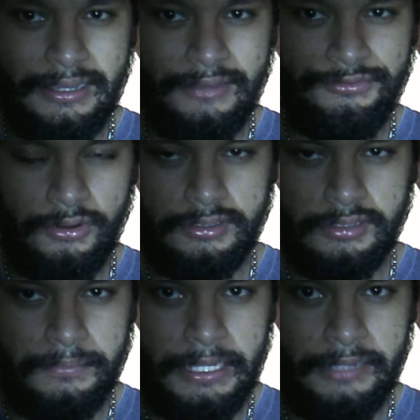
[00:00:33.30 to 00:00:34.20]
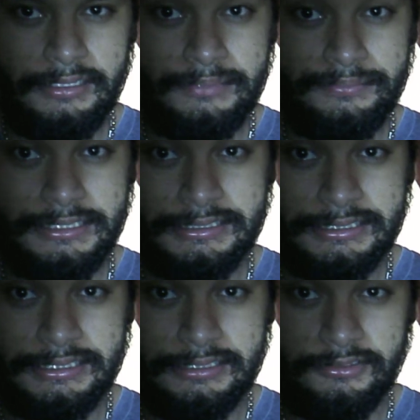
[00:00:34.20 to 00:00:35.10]
vocal about NBC
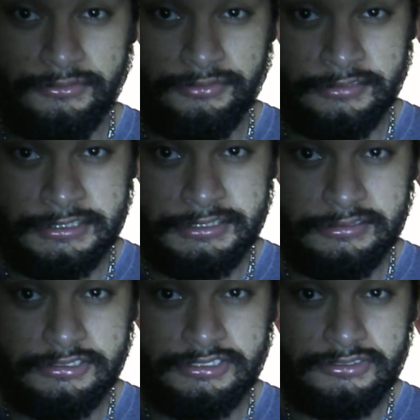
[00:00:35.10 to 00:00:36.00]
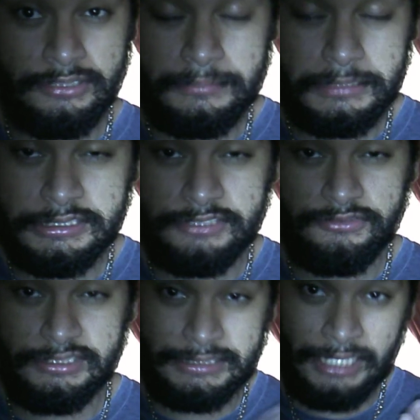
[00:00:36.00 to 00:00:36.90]
Universal streaming
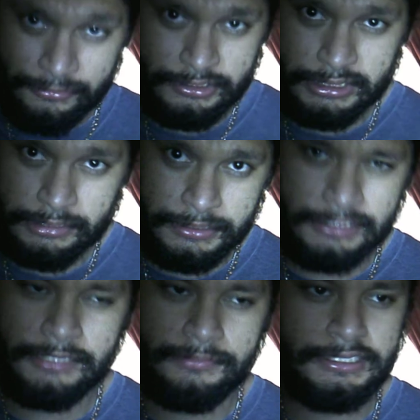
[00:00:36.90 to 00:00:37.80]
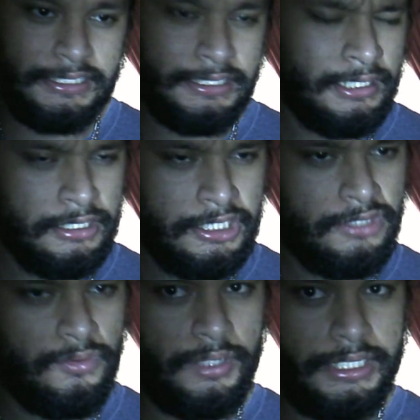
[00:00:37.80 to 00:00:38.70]
service having WWE
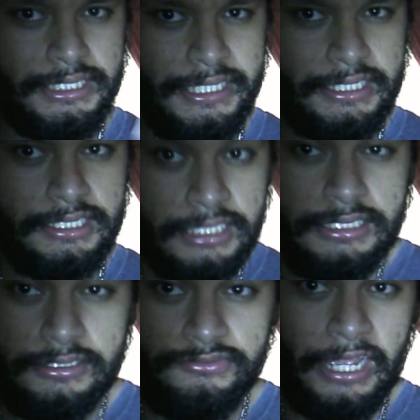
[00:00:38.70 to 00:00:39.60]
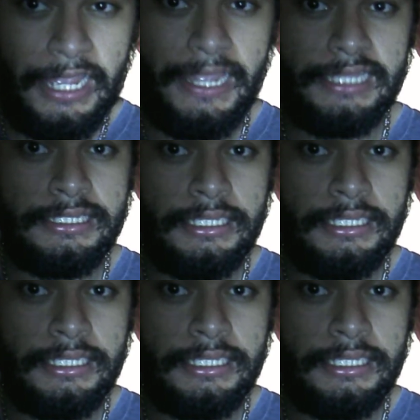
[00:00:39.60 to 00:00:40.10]
when they could have had,